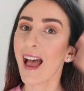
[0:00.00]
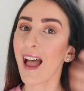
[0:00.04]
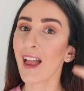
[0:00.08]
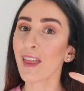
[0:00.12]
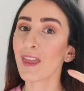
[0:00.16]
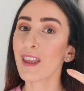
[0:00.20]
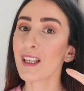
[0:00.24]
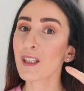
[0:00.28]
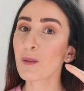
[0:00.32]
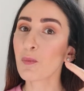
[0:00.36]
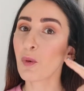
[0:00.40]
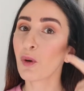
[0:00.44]

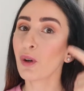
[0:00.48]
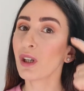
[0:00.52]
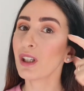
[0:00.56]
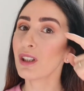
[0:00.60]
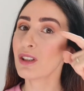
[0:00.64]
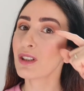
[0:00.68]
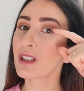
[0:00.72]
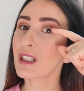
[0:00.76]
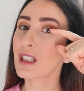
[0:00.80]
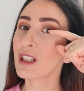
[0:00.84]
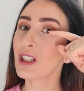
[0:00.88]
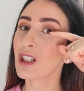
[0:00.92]
At this
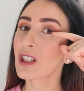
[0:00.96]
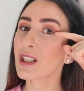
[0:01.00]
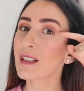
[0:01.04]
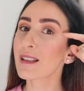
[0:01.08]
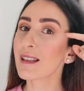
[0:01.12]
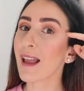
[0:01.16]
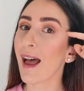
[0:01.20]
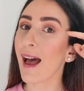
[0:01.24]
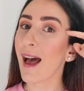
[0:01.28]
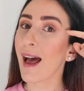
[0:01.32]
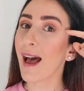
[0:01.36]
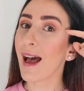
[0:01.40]
point, you can
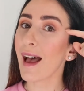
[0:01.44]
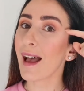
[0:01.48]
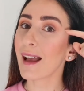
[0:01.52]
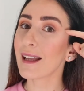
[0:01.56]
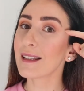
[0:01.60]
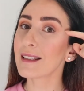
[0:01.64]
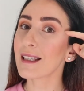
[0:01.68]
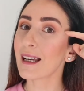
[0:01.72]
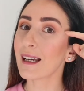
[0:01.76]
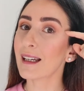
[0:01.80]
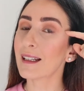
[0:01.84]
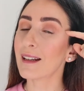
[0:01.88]
just
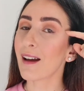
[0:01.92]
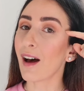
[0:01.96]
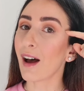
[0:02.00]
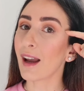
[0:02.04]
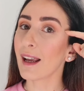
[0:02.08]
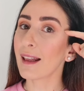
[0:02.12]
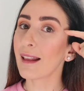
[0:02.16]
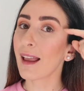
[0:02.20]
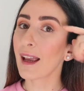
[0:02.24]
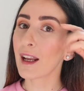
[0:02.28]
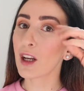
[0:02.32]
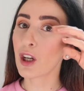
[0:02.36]
add an
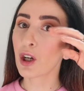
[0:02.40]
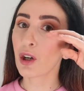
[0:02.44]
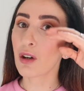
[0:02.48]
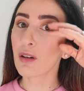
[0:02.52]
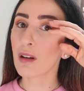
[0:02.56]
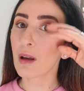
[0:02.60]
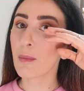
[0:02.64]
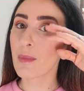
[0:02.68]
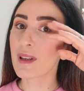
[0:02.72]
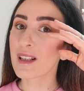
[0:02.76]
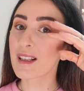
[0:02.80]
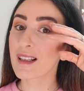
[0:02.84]

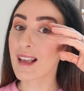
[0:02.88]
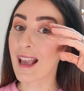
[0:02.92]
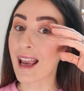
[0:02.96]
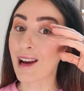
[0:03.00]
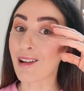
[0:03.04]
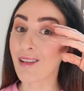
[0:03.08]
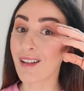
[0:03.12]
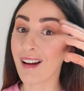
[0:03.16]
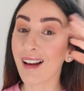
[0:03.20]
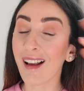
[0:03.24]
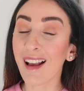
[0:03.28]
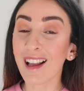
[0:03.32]
eyeliner, a
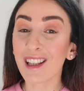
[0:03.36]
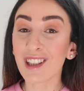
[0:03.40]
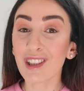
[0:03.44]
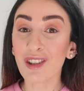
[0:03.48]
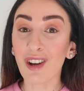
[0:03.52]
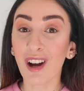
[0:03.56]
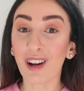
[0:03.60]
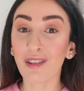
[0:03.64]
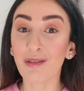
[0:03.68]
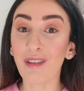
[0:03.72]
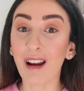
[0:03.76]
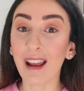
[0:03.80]
mascara, and
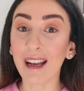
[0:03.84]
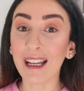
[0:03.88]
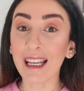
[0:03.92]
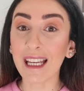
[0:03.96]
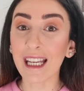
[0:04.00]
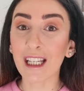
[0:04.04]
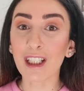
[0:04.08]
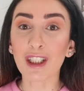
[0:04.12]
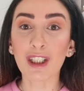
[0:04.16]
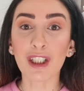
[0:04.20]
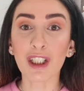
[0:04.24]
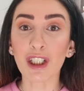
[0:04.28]
you are
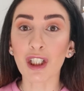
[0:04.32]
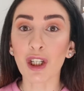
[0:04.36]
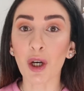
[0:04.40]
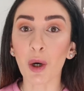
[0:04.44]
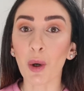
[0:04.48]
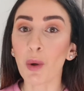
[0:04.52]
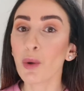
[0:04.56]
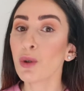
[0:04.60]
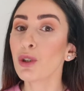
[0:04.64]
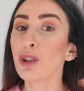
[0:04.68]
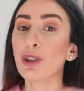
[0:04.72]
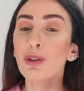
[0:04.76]
ready to
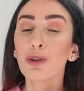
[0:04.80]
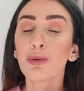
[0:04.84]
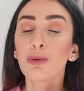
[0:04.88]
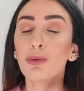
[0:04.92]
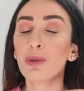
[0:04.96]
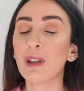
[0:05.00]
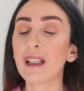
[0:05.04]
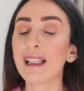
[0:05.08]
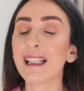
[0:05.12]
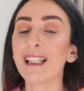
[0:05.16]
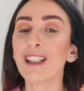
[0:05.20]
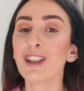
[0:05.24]
go. You
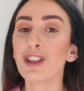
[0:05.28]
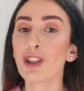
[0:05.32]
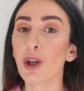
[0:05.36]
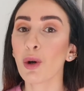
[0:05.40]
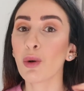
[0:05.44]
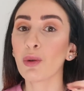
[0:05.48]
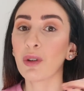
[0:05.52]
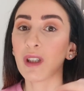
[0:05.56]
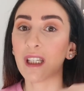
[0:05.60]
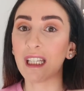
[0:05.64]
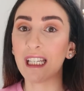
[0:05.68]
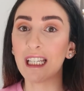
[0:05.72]
really
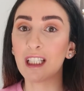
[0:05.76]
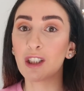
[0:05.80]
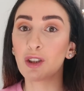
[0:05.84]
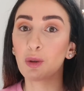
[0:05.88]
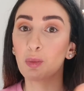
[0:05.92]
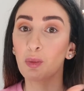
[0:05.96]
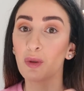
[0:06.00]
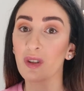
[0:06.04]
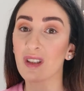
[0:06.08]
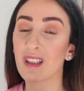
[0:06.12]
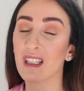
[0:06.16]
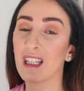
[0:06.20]
don't need to
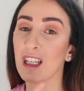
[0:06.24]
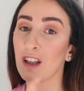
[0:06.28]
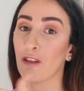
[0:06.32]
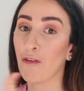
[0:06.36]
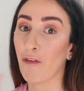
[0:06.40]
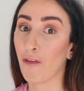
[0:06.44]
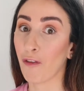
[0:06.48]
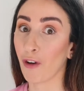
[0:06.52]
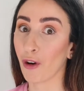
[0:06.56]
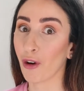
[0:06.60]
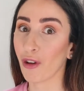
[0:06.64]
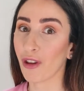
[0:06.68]
proceed
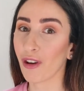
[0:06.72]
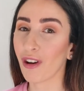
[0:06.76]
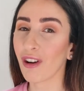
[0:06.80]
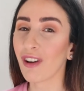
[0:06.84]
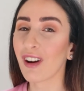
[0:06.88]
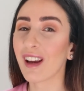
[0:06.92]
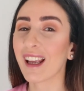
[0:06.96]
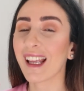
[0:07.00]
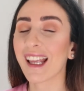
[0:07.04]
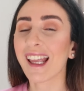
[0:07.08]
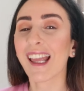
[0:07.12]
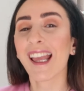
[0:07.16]

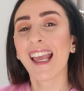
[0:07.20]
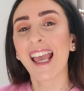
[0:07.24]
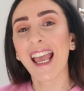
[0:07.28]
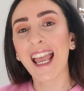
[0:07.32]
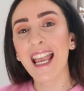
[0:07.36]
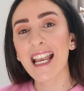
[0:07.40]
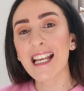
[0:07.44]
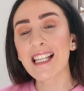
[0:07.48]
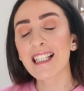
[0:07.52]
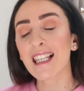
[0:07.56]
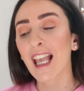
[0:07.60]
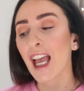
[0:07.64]
further in
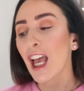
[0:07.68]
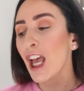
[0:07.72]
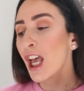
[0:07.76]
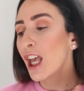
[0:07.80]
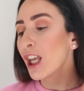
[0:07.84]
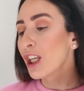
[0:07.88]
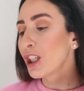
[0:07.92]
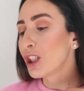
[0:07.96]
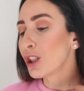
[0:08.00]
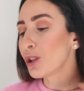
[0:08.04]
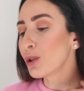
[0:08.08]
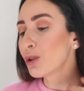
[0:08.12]
case
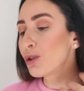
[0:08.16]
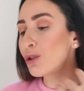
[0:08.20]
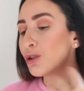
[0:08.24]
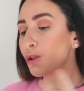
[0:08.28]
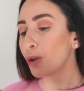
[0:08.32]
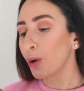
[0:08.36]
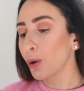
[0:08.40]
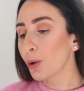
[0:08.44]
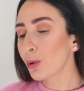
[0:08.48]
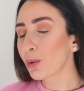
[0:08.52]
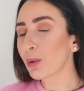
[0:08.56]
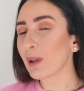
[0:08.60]
you
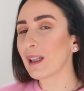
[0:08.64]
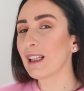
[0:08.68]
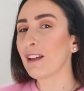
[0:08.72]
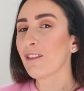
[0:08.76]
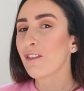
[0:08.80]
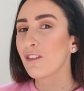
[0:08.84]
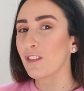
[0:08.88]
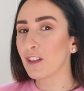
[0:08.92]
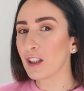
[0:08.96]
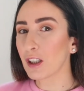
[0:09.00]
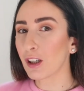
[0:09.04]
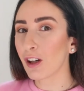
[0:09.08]
don't
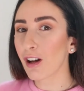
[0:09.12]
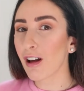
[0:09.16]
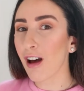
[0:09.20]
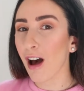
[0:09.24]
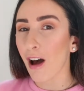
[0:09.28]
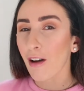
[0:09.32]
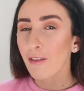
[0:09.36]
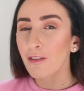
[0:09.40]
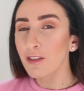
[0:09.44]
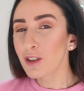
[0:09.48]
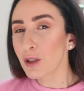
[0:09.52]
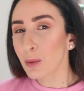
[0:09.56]
really feel
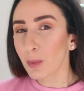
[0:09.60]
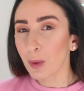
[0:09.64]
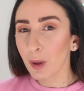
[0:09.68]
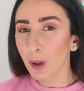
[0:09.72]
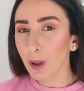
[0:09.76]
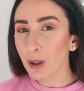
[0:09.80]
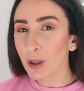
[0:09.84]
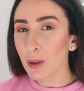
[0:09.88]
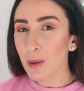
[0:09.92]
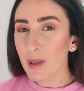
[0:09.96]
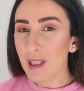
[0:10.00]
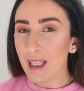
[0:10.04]

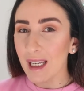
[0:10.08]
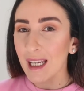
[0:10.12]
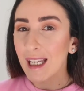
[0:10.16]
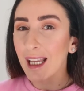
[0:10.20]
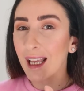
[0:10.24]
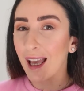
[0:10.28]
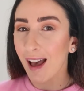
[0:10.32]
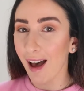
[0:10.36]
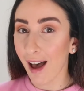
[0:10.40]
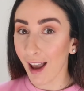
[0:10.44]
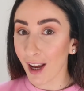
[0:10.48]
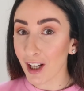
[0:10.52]
comfortable
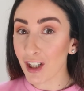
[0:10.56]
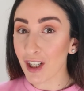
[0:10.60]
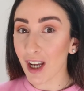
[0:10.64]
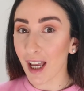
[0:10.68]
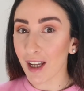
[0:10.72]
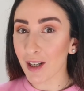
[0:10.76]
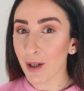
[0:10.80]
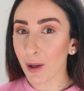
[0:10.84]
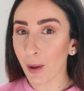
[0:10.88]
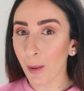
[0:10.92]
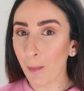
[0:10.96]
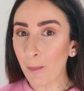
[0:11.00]
using
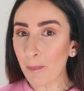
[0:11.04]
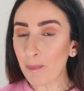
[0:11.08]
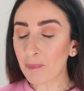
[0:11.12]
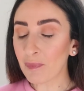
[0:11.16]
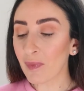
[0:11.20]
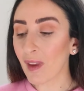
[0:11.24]
eyeshadow.